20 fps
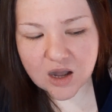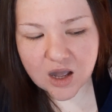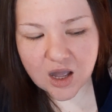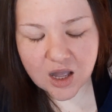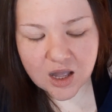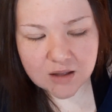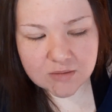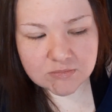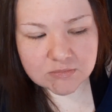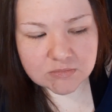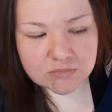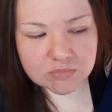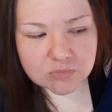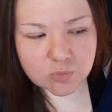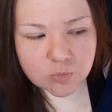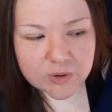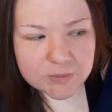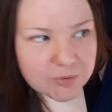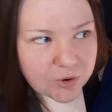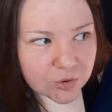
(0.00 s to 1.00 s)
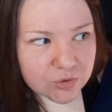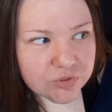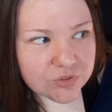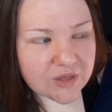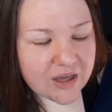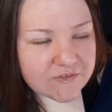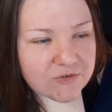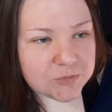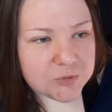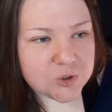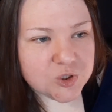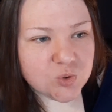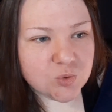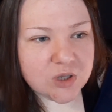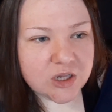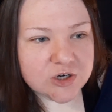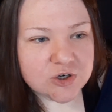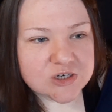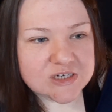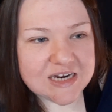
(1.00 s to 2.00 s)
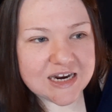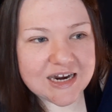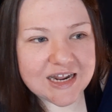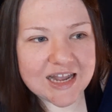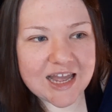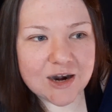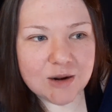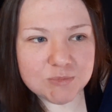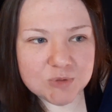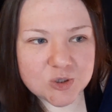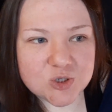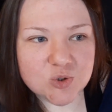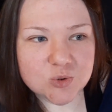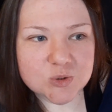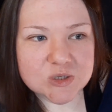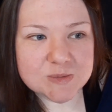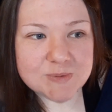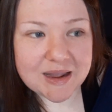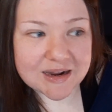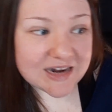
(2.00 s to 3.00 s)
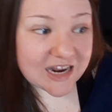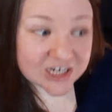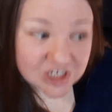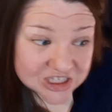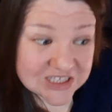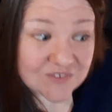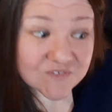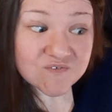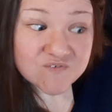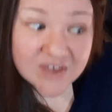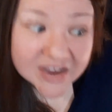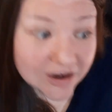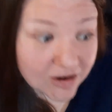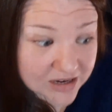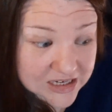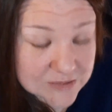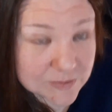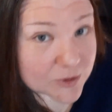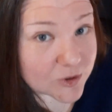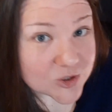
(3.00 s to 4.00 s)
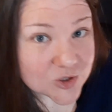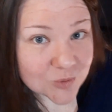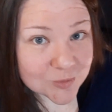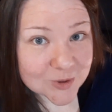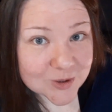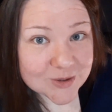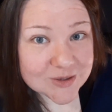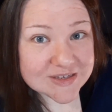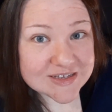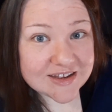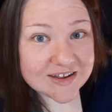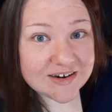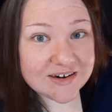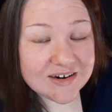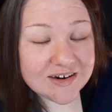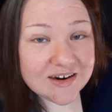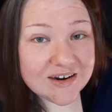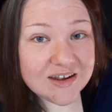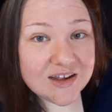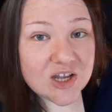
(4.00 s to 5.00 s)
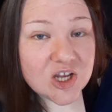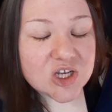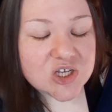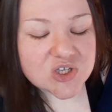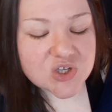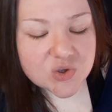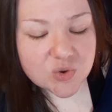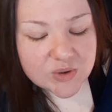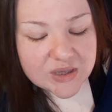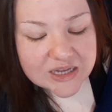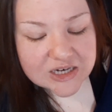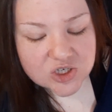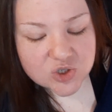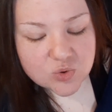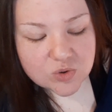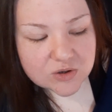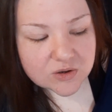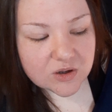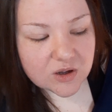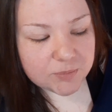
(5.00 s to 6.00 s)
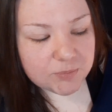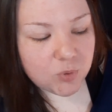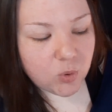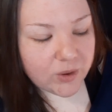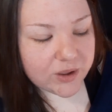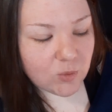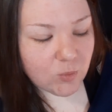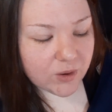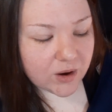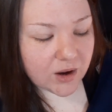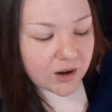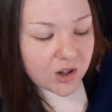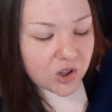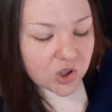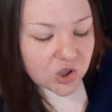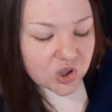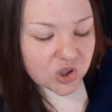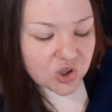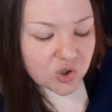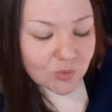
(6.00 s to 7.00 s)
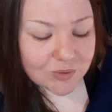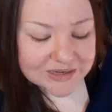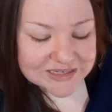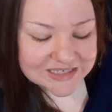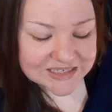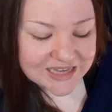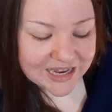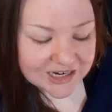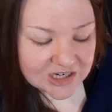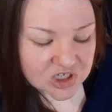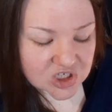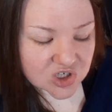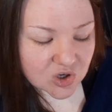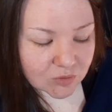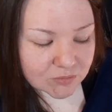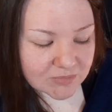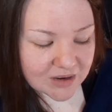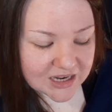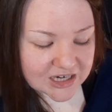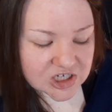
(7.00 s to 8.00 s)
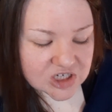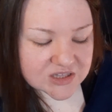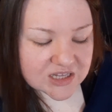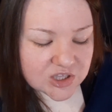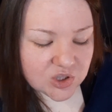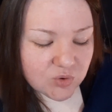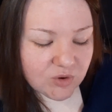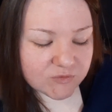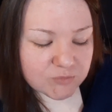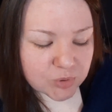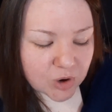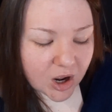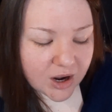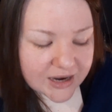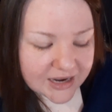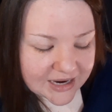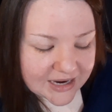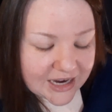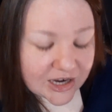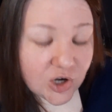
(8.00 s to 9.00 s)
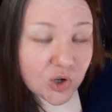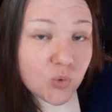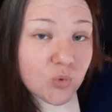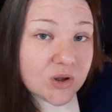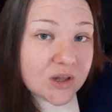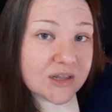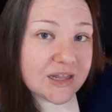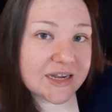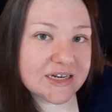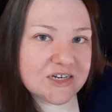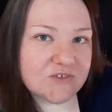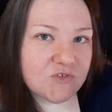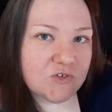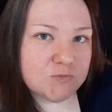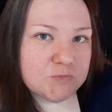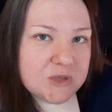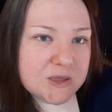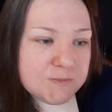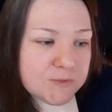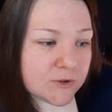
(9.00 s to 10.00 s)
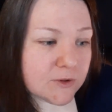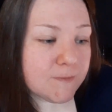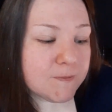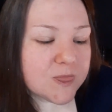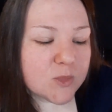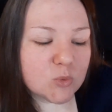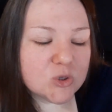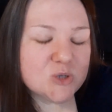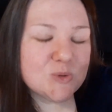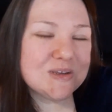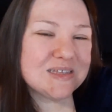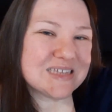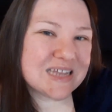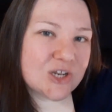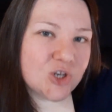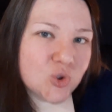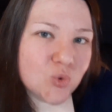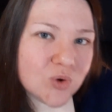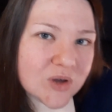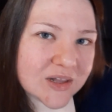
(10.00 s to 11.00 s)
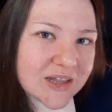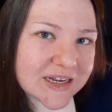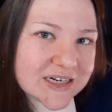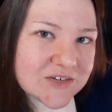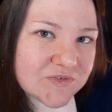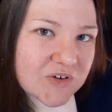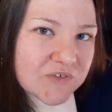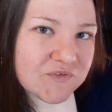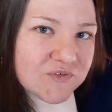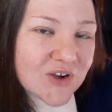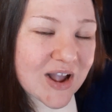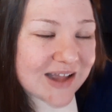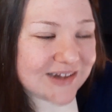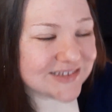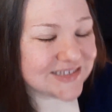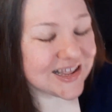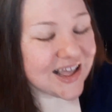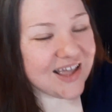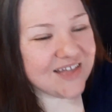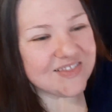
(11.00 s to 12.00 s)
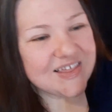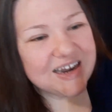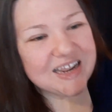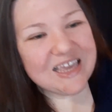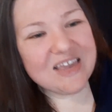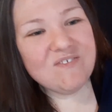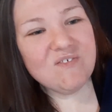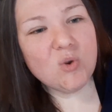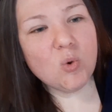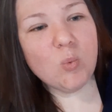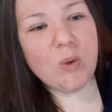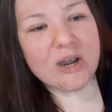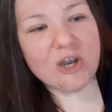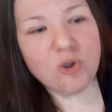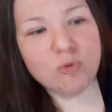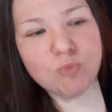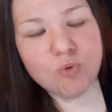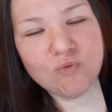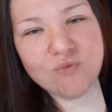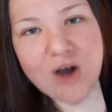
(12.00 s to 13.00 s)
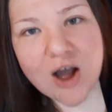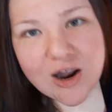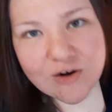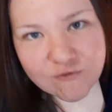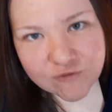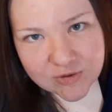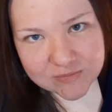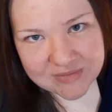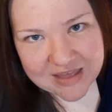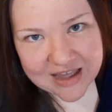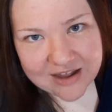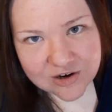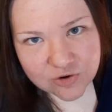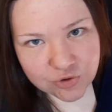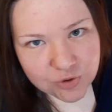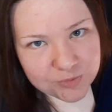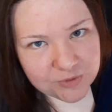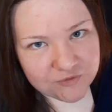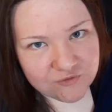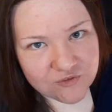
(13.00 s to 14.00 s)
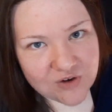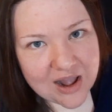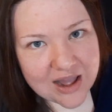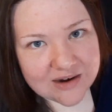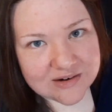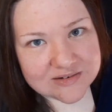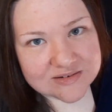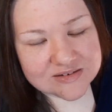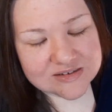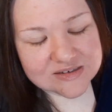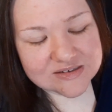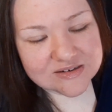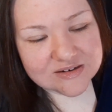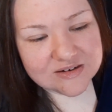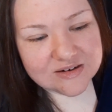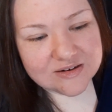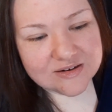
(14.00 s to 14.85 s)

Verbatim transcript: um, we both have a mutual understanding and a mutual respect. And she's a very spiritual person. So you get to a, a, point where you ascend so much that you have brought in a new collective of people, which means a new collective of friends, that even when you move on from that group of friends,